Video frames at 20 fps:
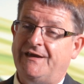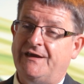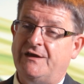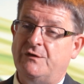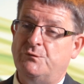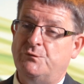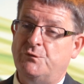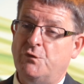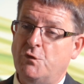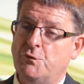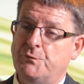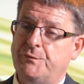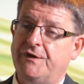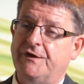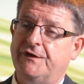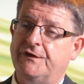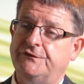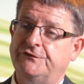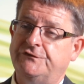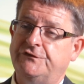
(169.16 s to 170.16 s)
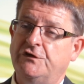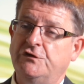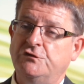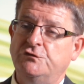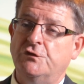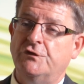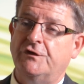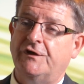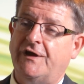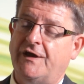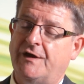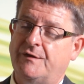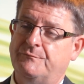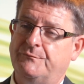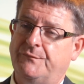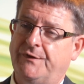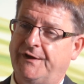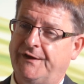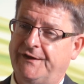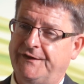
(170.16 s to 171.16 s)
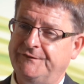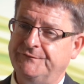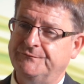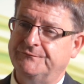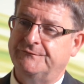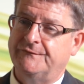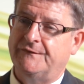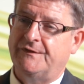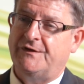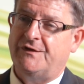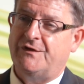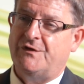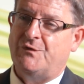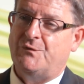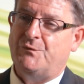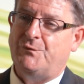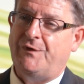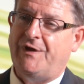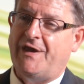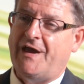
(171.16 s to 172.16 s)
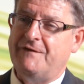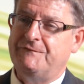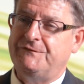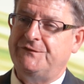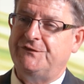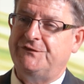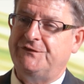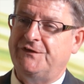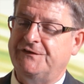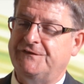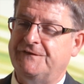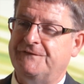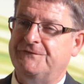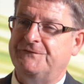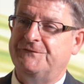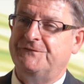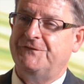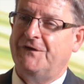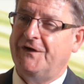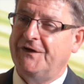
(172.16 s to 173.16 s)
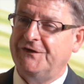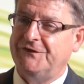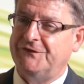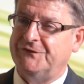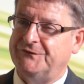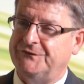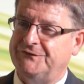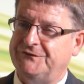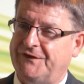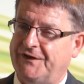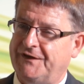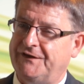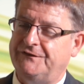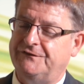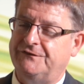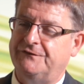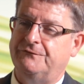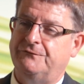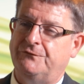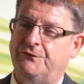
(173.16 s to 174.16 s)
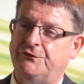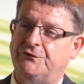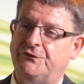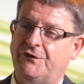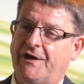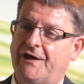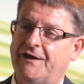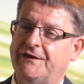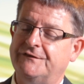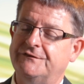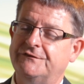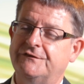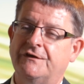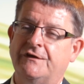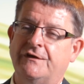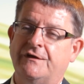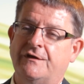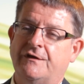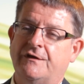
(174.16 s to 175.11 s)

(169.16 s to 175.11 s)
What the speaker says: It will be a continuing campaign. We haven't set a final date for it to end,